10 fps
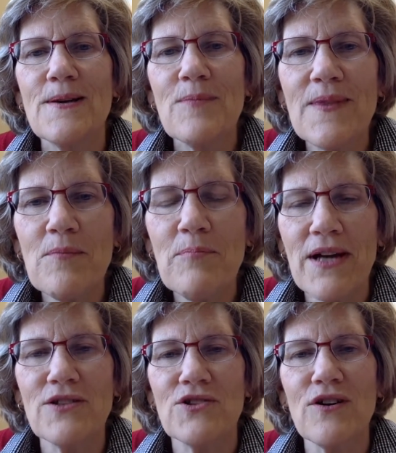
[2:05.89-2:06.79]
But the
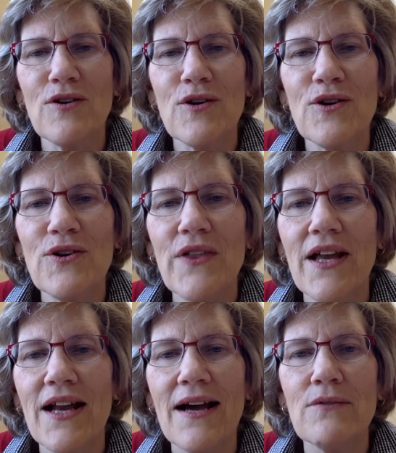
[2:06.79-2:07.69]
best article
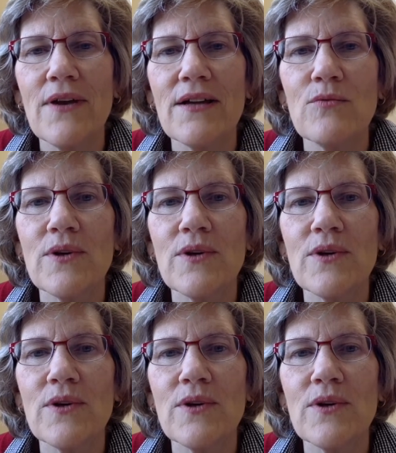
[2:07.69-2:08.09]
that I read